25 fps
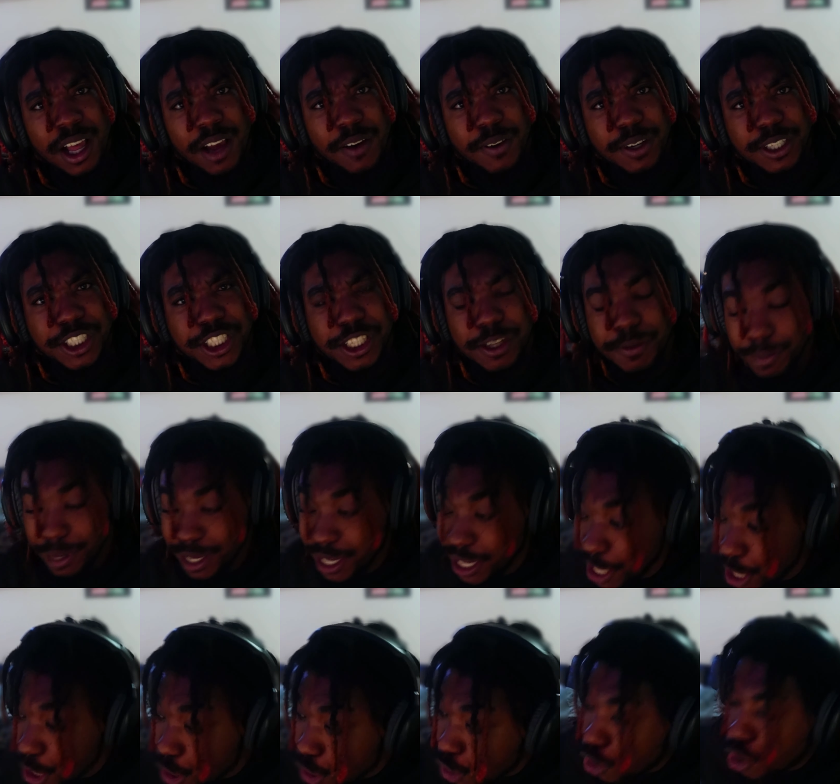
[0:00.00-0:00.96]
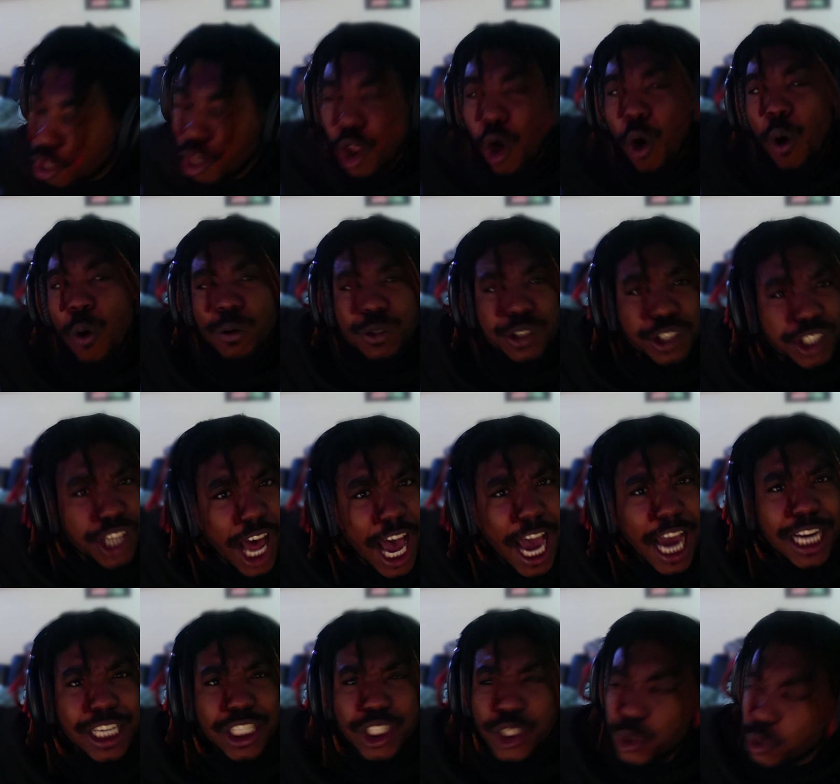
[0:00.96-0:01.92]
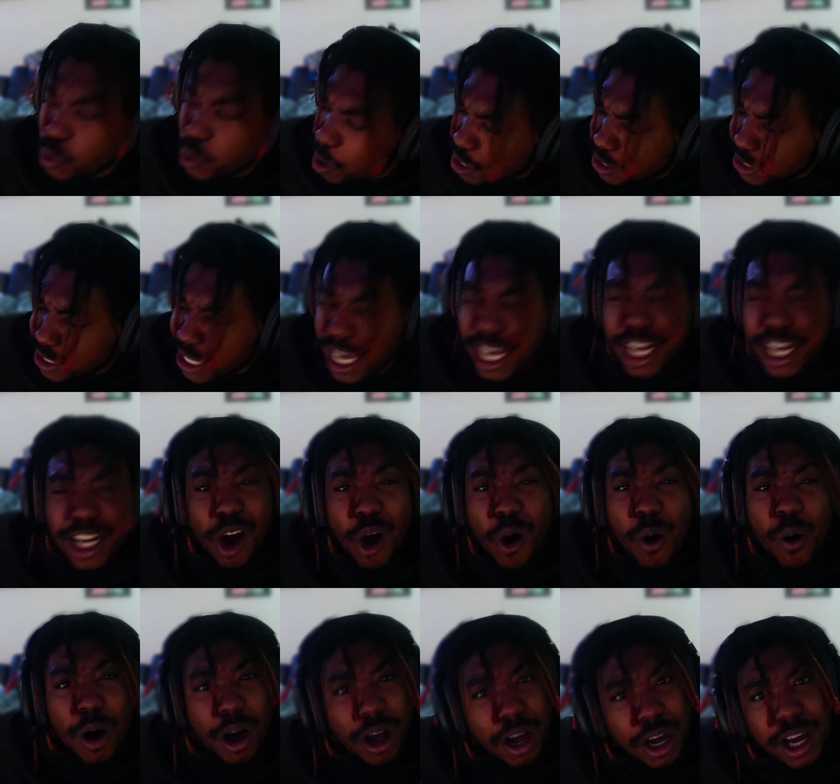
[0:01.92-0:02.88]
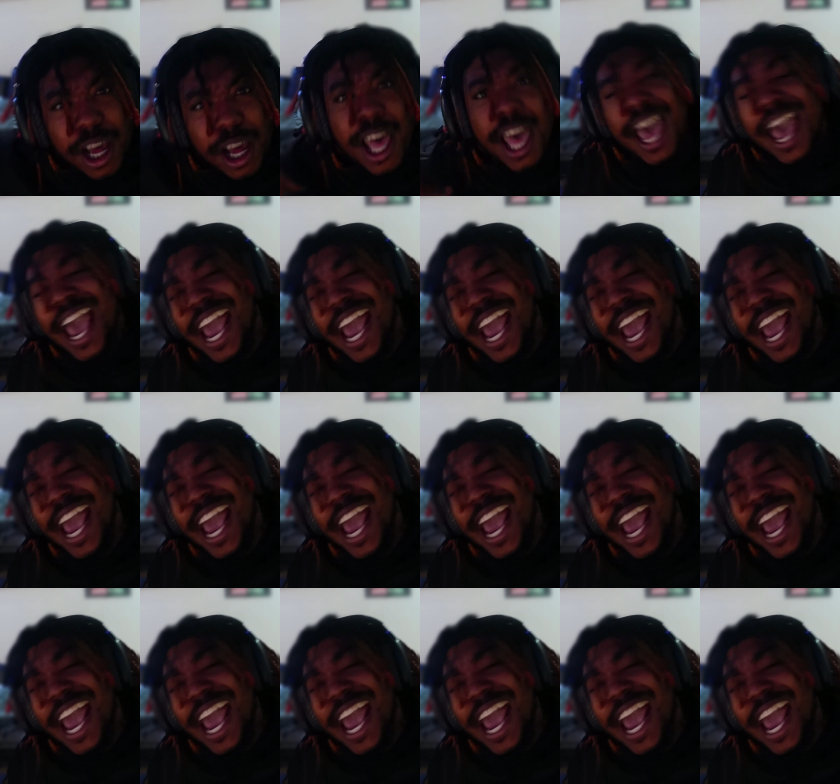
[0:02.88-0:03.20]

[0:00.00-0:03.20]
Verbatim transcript: What you mean? He clotheslined Trunks and Gohan